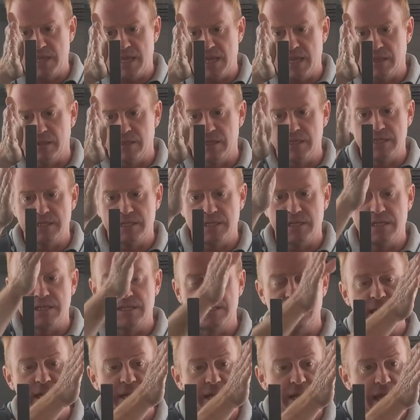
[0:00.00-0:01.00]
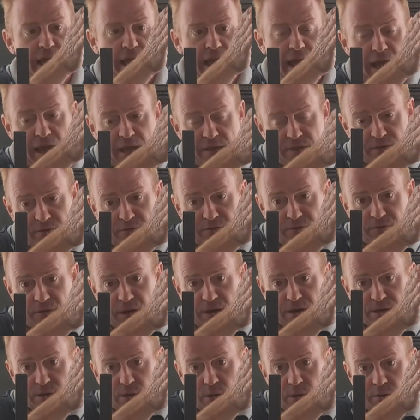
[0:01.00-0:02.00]
the LEDs and the
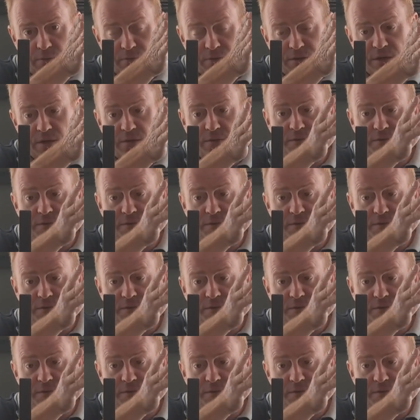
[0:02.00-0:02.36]
front of the